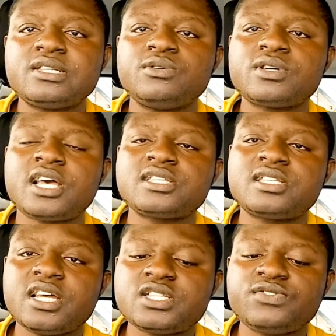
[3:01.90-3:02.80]
you can
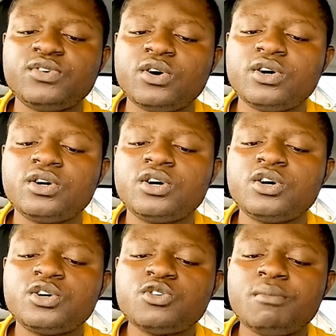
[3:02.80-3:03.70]
search for
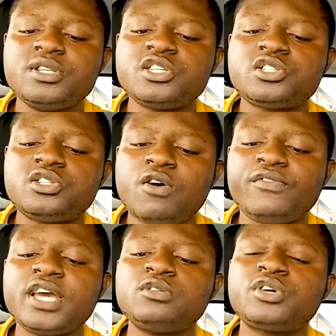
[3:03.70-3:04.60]
your Ministry of
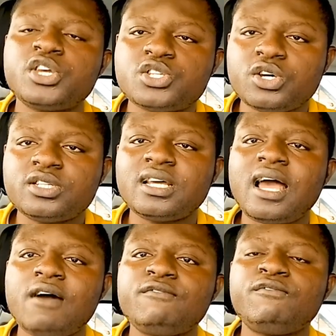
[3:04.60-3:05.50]
Education
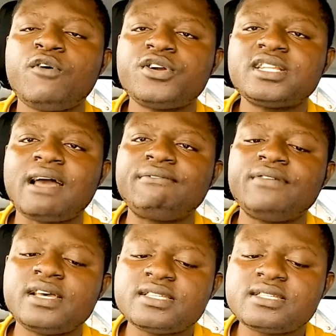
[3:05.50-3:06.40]
and Foreign
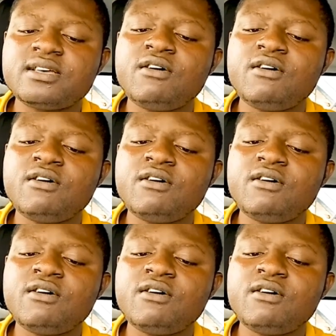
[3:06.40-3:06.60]
Affairs